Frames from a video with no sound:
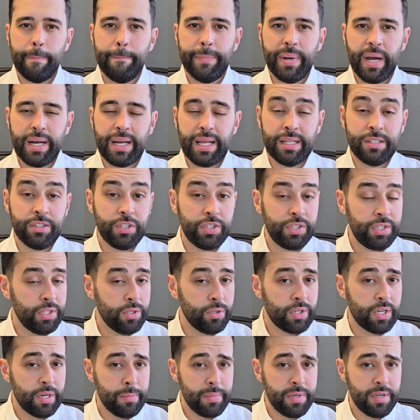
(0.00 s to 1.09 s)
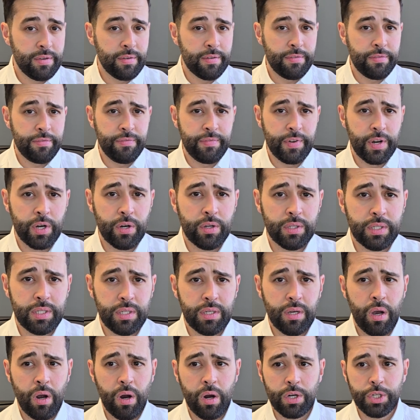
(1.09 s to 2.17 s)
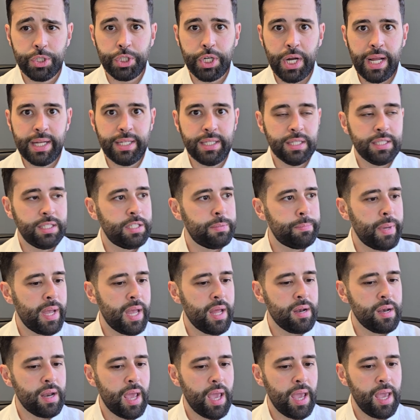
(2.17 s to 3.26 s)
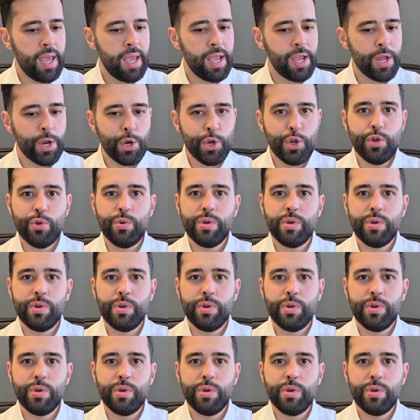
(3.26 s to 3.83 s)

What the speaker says: but it's still going to be fairly harsh. I did spend a New